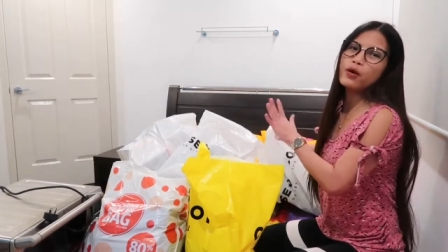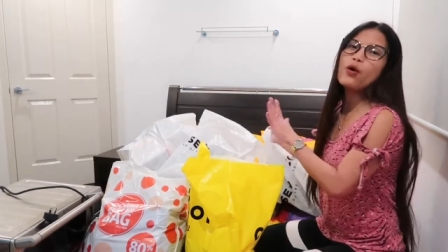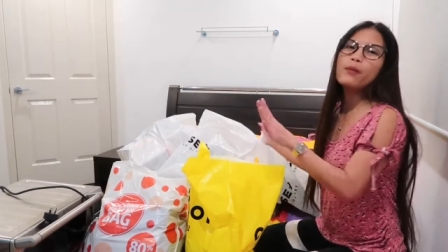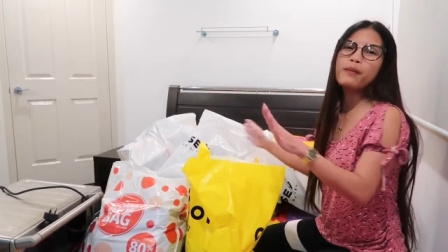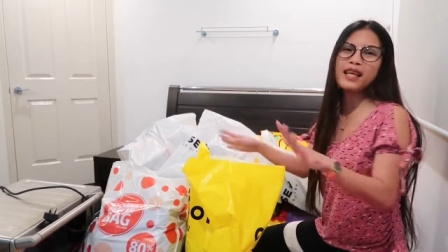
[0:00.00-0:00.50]
are
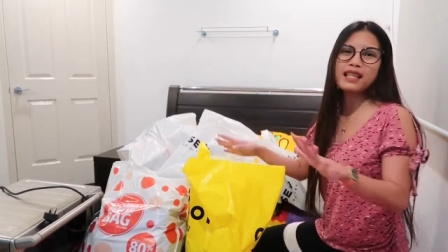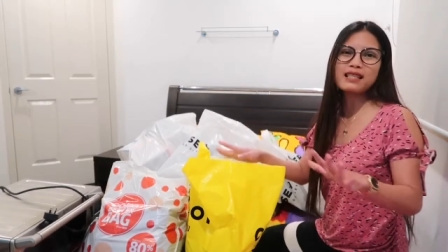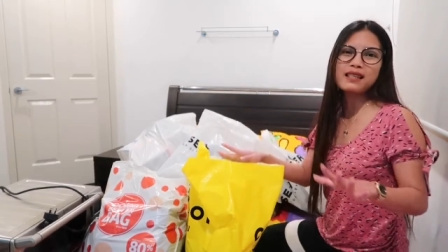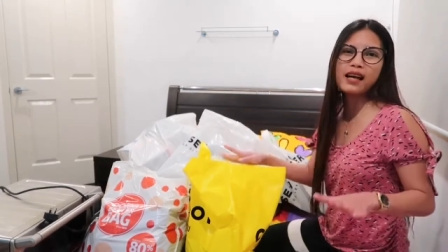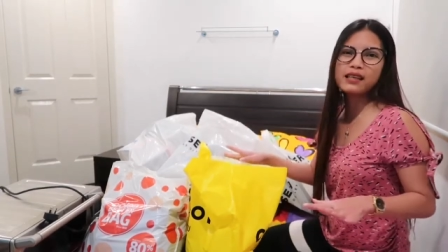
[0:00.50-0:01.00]
all
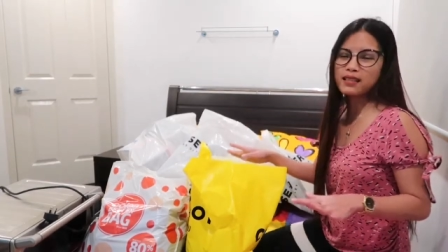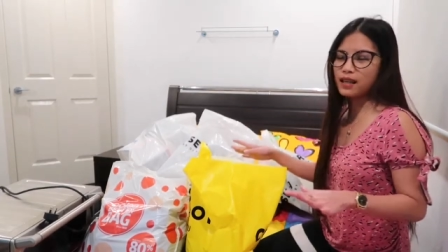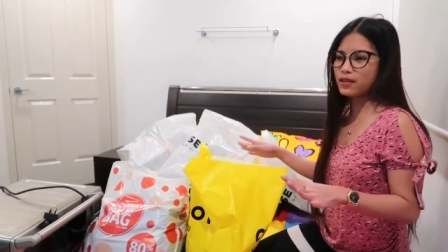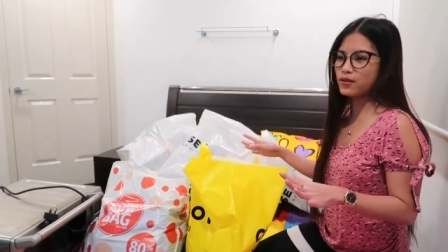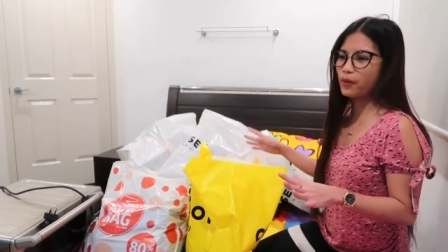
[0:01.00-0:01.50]
mixed, guys,
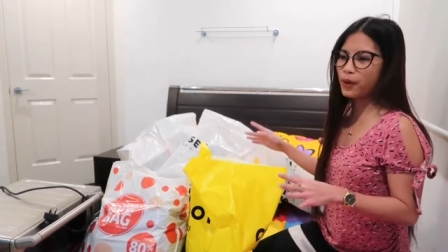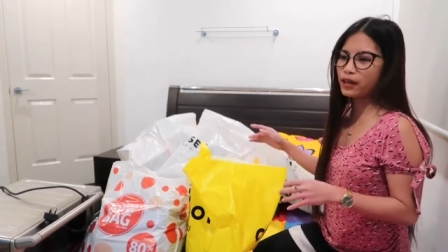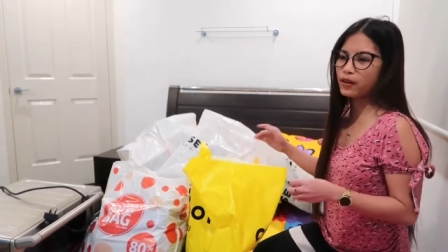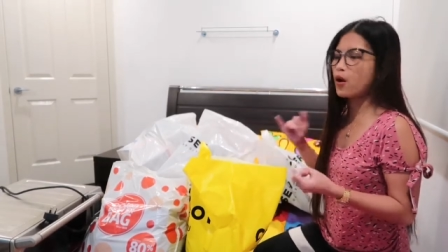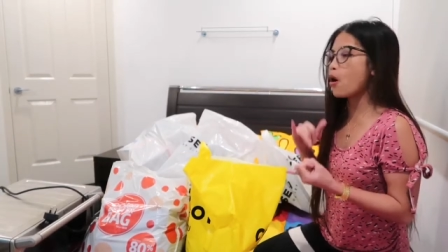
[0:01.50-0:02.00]
huh? So my
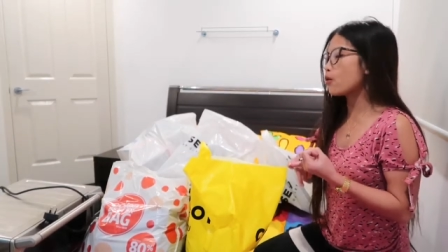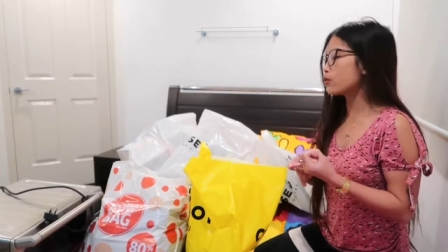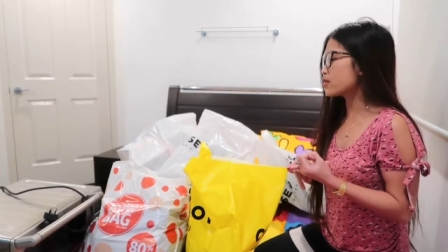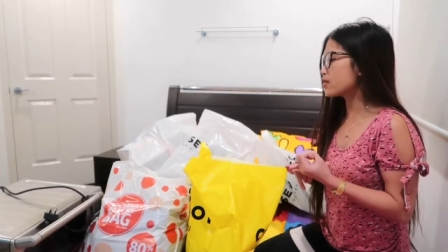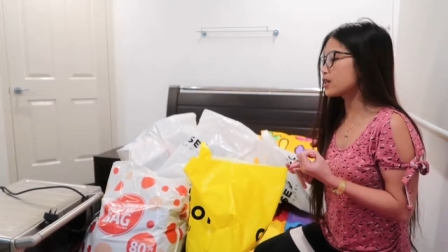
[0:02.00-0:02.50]

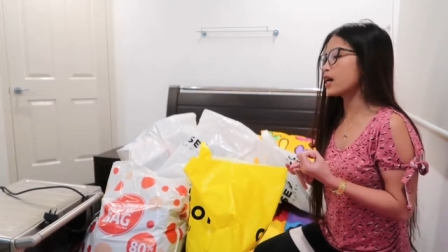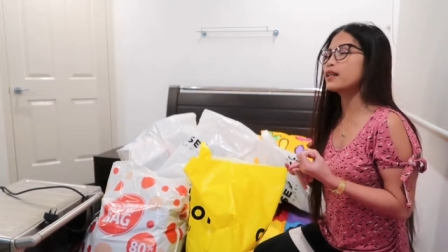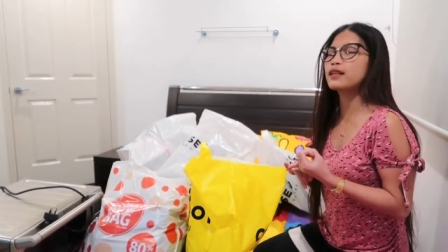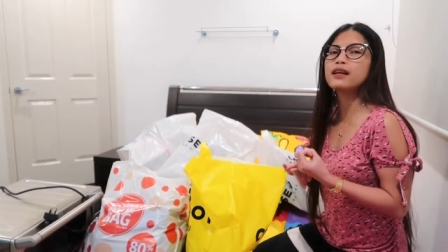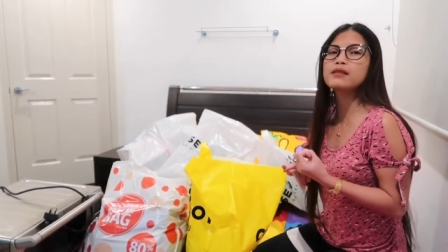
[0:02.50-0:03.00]
Coles
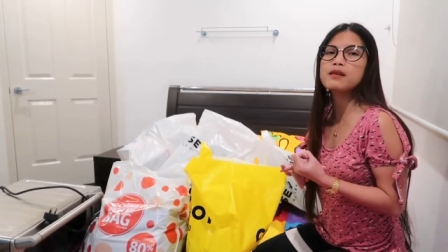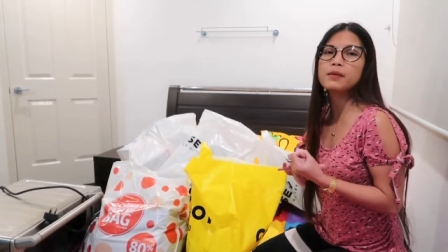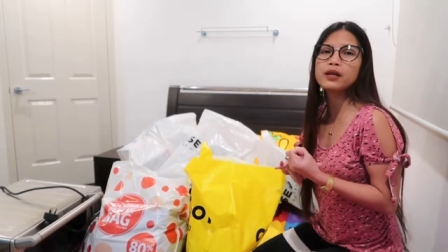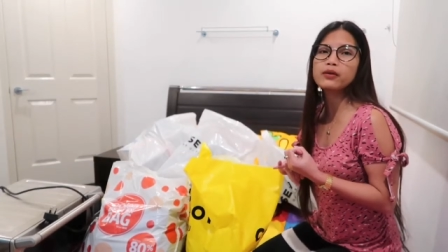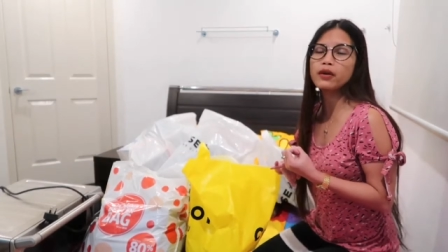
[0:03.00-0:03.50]
dyan, dahil sa
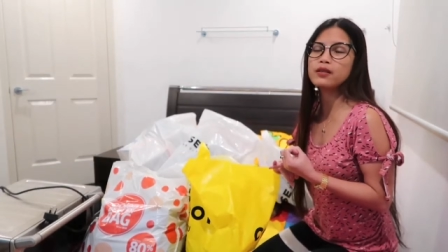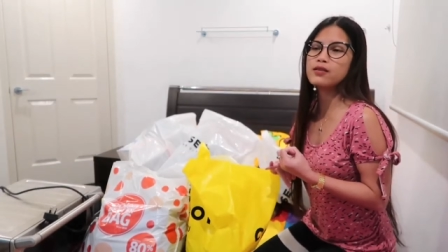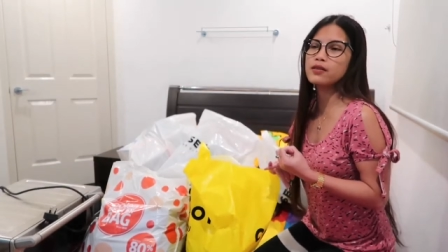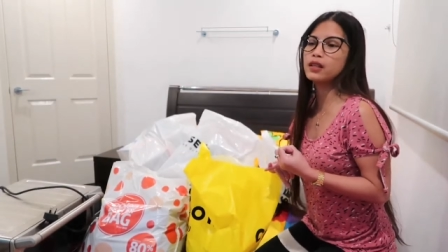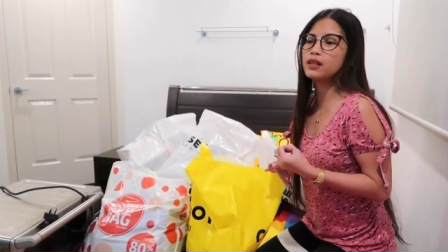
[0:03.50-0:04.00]
mga
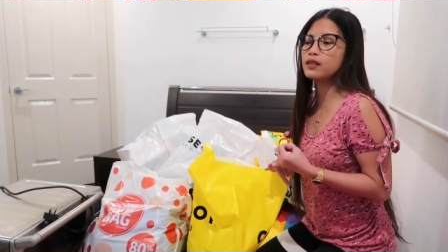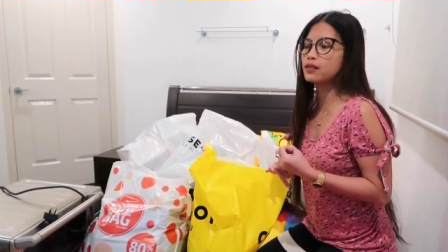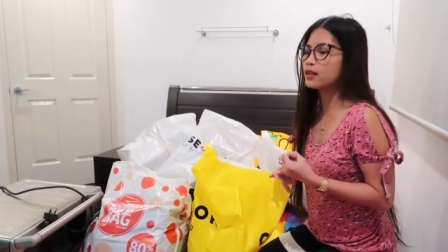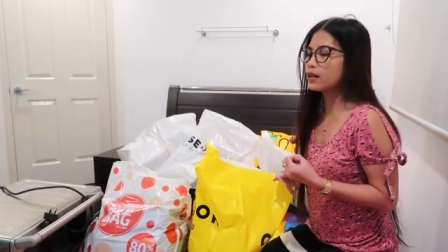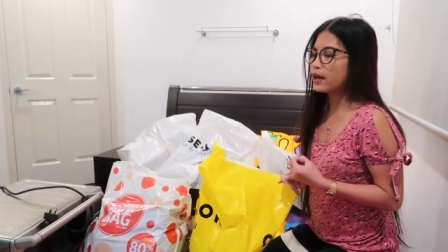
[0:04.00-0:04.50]
groceries.